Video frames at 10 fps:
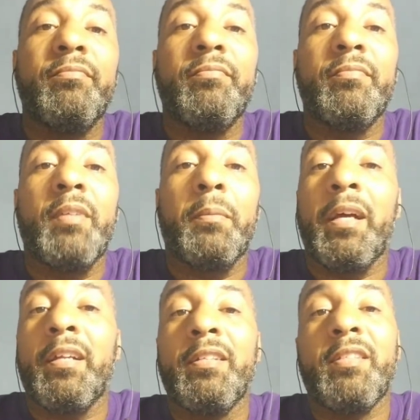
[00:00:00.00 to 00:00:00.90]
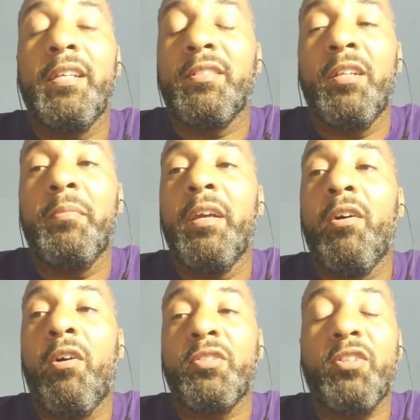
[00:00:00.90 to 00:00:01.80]
I'm not gonna say he's gonna be an
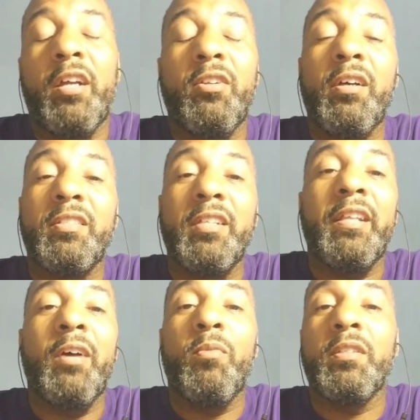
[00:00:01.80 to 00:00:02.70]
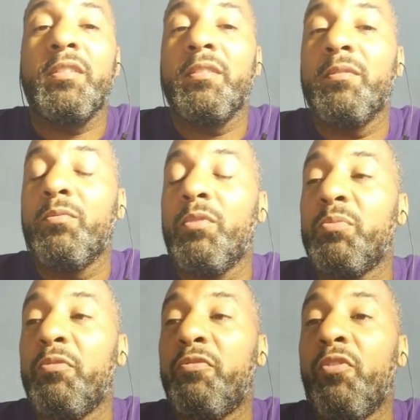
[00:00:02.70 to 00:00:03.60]
all-star. I know I said that once
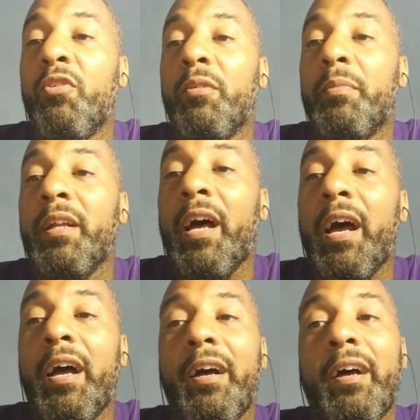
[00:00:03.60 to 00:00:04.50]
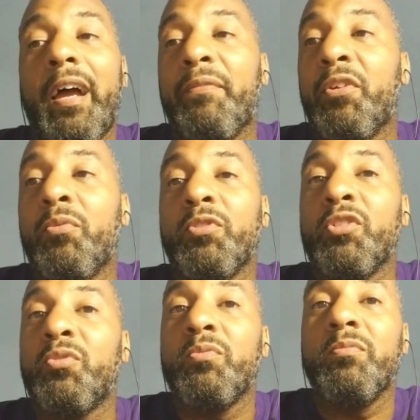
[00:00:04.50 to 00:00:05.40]
before, but after just